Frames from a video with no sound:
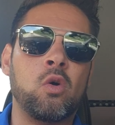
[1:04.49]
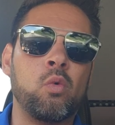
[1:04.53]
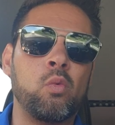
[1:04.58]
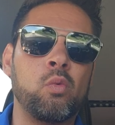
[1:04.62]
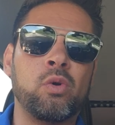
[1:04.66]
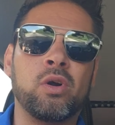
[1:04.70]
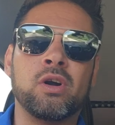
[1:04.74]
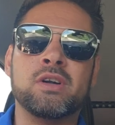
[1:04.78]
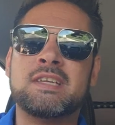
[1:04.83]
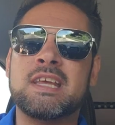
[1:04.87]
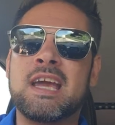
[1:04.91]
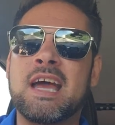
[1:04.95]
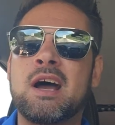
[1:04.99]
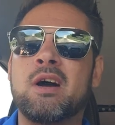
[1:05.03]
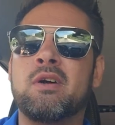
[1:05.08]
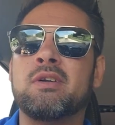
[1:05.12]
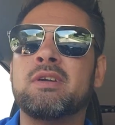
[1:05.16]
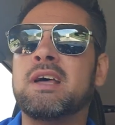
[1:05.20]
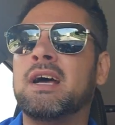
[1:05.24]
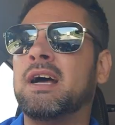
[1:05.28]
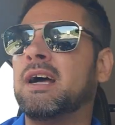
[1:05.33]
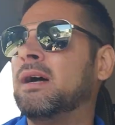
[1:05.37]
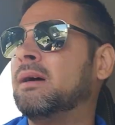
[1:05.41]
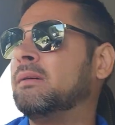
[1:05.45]
We're
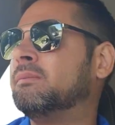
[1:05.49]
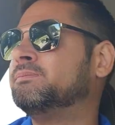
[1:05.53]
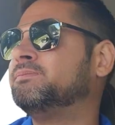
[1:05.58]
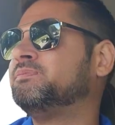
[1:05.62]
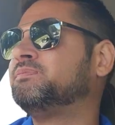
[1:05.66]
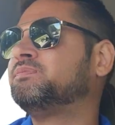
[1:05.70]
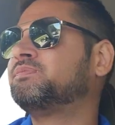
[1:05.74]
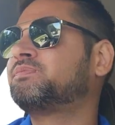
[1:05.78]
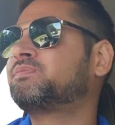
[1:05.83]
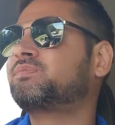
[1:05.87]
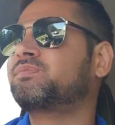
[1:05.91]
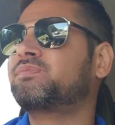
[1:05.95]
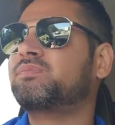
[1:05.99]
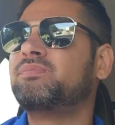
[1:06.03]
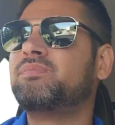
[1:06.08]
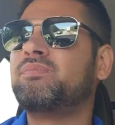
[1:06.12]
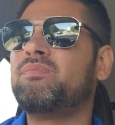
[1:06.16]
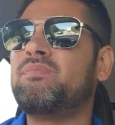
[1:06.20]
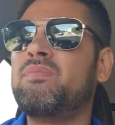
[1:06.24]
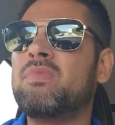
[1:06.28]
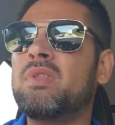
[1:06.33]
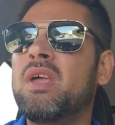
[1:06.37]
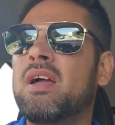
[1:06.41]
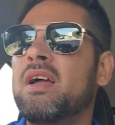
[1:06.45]
down, I
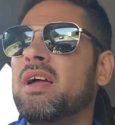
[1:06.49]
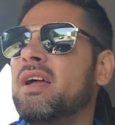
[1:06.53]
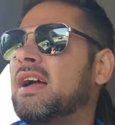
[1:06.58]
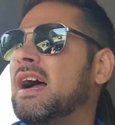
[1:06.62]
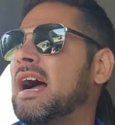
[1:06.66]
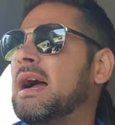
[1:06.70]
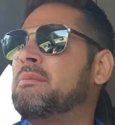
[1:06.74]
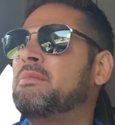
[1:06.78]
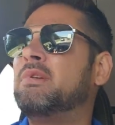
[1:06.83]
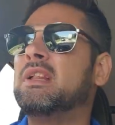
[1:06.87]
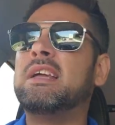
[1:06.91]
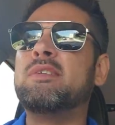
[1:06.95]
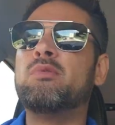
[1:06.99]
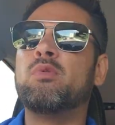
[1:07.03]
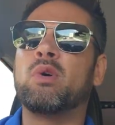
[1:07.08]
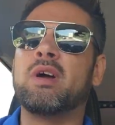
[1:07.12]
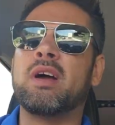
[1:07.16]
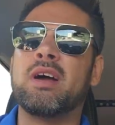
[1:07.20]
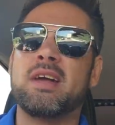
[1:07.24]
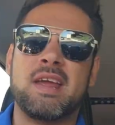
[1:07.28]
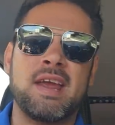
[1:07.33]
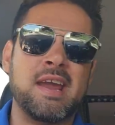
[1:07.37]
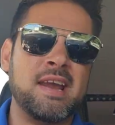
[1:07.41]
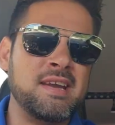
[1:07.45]
believe we're
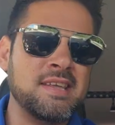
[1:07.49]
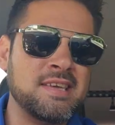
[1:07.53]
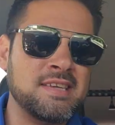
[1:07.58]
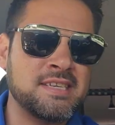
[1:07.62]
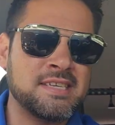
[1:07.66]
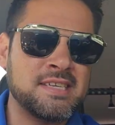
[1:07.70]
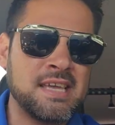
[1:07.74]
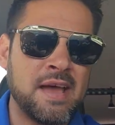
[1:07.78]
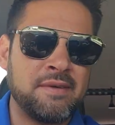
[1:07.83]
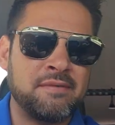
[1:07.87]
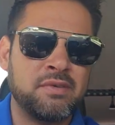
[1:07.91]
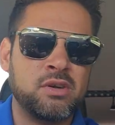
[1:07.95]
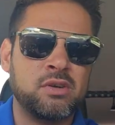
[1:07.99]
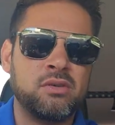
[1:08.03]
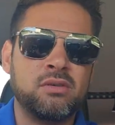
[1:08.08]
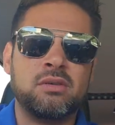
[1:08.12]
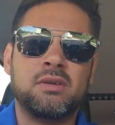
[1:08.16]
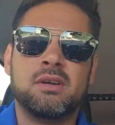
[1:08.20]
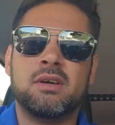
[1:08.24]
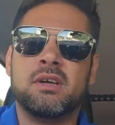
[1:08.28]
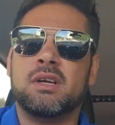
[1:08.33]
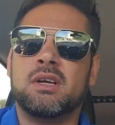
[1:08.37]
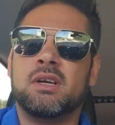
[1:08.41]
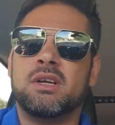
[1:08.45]
at
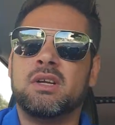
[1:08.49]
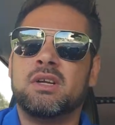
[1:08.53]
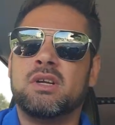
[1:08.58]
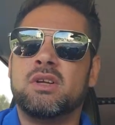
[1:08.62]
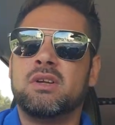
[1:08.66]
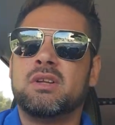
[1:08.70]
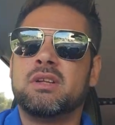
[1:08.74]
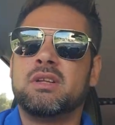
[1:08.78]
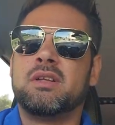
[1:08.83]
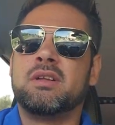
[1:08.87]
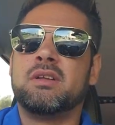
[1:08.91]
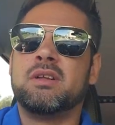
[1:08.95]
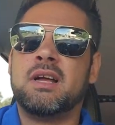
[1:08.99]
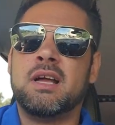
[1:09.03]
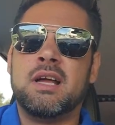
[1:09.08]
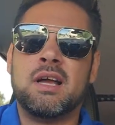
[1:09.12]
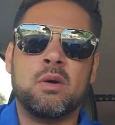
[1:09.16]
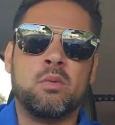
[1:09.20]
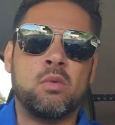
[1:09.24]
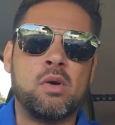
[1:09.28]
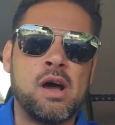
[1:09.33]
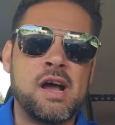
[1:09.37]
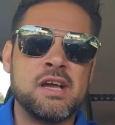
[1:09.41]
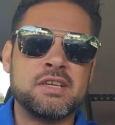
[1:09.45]
87
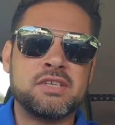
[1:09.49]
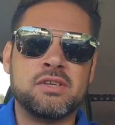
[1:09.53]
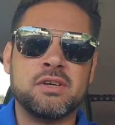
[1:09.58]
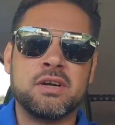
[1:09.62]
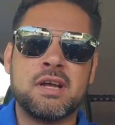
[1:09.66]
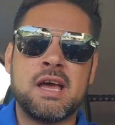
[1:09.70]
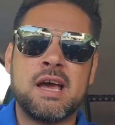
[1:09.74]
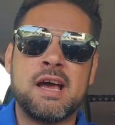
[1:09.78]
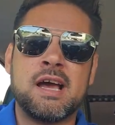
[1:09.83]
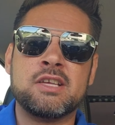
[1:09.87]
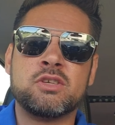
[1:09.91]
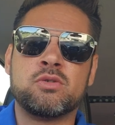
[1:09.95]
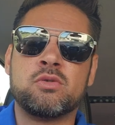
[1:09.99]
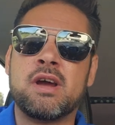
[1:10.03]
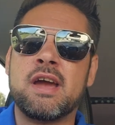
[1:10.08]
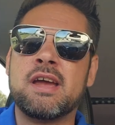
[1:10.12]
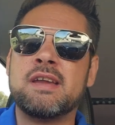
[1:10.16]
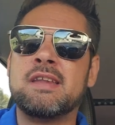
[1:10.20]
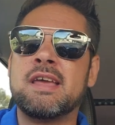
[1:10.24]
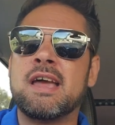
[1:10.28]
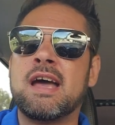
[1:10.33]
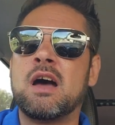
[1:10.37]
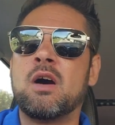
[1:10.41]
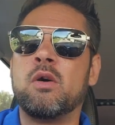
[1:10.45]
roster guys right
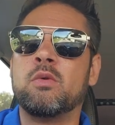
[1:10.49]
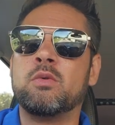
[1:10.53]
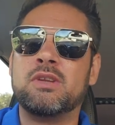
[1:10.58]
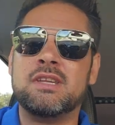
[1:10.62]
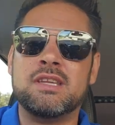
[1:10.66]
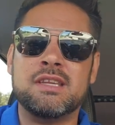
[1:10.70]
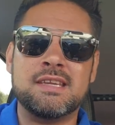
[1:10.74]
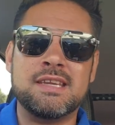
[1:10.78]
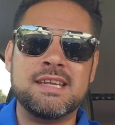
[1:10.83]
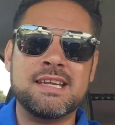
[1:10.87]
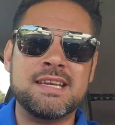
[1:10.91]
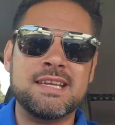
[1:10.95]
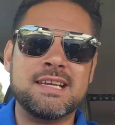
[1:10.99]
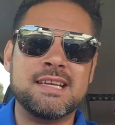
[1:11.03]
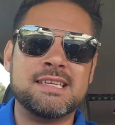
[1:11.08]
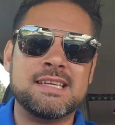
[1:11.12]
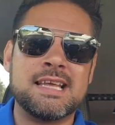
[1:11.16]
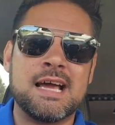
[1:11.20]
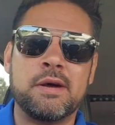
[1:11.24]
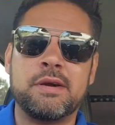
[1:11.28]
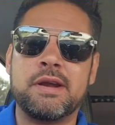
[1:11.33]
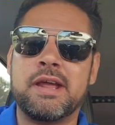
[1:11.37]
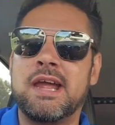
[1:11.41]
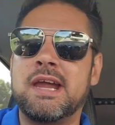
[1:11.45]
now. Need to get
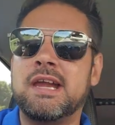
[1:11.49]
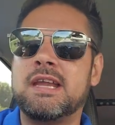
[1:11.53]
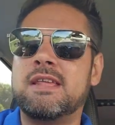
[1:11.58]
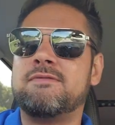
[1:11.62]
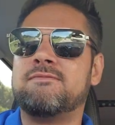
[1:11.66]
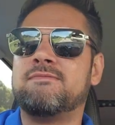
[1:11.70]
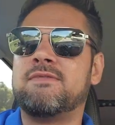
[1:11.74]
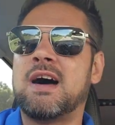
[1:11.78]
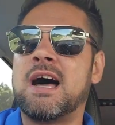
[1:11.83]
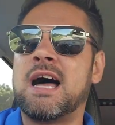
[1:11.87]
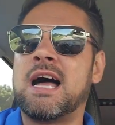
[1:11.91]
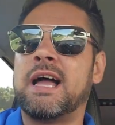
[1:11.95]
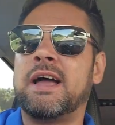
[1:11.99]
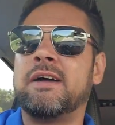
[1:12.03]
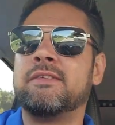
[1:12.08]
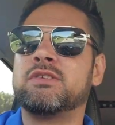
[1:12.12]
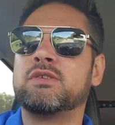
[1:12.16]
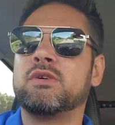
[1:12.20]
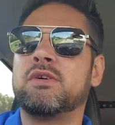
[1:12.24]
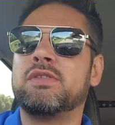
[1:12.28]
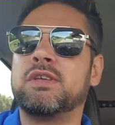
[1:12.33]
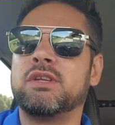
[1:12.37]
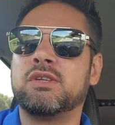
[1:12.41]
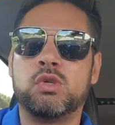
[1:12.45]
down to 85,
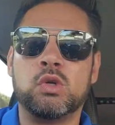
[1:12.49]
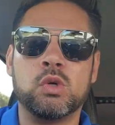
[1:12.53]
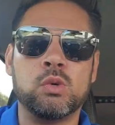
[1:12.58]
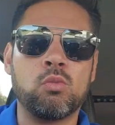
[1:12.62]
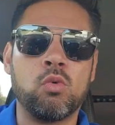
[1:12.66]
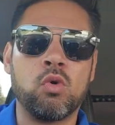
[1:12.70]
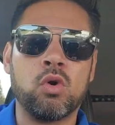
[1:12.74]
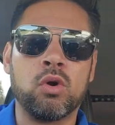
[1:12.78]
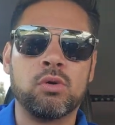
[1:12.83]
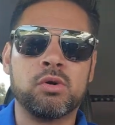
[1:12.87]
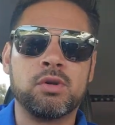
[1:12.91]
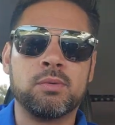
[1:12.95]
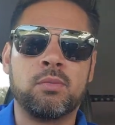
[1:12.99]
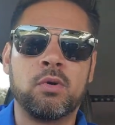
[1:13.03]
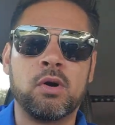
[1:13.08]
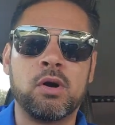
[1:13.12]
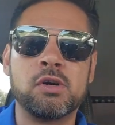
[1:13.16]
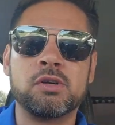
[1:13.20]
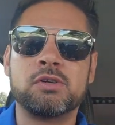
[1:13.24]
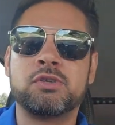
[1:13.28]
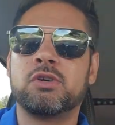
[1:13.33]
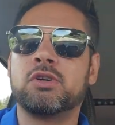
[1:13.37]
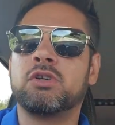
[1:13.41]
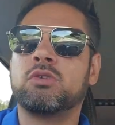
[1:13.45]
so I think 2 more
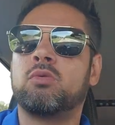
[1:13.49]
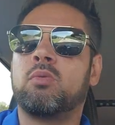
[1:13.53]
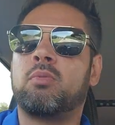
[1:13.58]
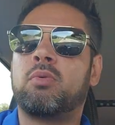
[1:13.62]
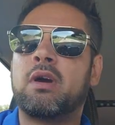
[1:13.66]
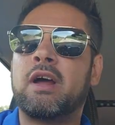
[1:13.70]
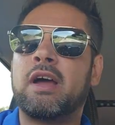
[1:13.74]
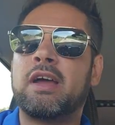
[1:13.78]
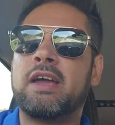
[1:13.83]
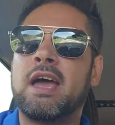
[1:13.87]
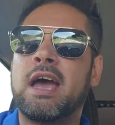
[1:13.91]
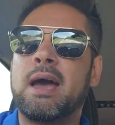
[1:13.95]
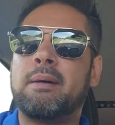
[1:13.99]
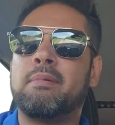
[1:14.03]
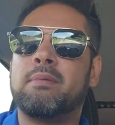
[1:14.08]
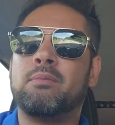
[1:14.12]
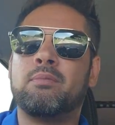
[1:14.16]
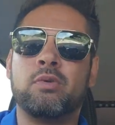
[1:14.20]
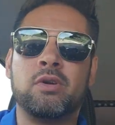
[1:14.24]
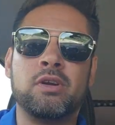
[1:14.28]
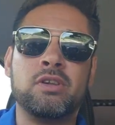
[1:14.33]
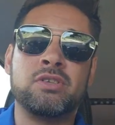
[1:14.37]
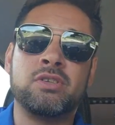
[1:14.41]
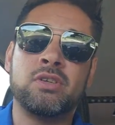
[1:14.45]
departures will probably happen
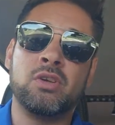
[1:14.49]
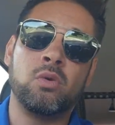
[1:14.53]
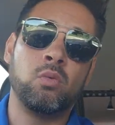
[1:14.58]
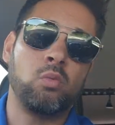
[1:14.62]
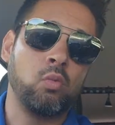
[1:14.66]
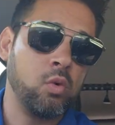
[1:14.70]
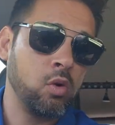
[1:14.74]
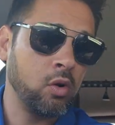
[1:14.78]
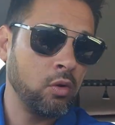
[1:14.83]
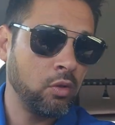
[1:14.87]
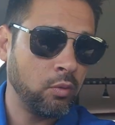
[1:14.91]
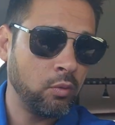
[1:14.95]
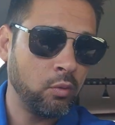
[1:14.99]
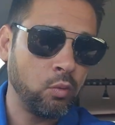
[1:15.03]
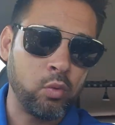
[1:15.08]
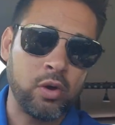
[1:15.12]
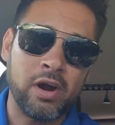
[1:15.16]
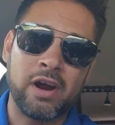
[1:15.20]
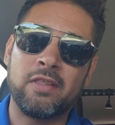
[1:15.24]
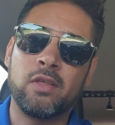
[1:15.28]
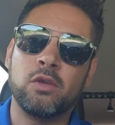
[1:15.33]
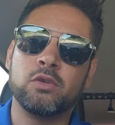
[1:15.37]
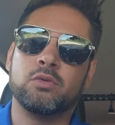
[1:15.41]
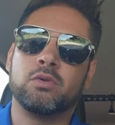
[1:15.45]
pretty soon.
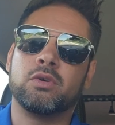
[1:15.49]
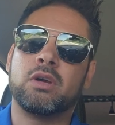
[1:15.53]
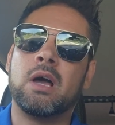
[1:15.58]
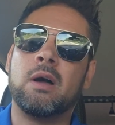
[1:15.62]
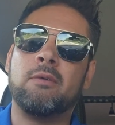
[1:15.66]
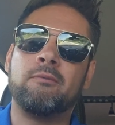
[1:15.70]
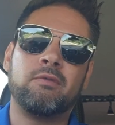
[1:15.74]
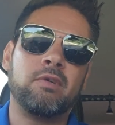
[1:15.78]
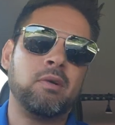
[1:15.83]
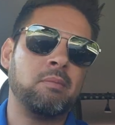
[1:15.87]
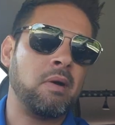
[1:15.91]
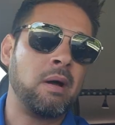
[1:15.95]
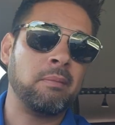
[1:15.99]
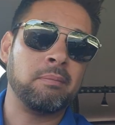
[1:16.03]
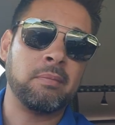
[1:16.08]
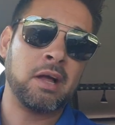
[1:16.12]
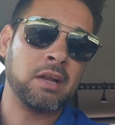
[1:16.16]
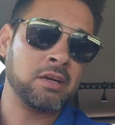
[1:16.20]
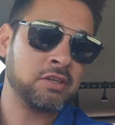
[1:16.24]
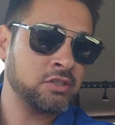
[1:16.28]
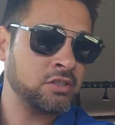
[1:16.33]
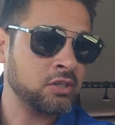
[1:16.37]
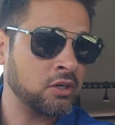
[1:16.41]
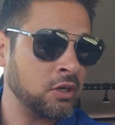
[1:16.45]
Where those will come from, I'm
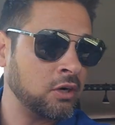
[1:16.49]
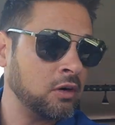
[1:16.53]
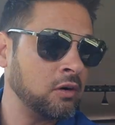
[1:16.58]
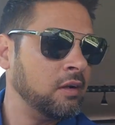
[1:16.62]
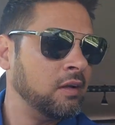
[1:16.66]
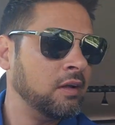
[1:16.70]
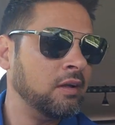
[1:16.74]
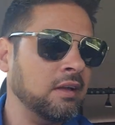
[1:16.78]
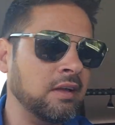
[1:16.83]
not sure.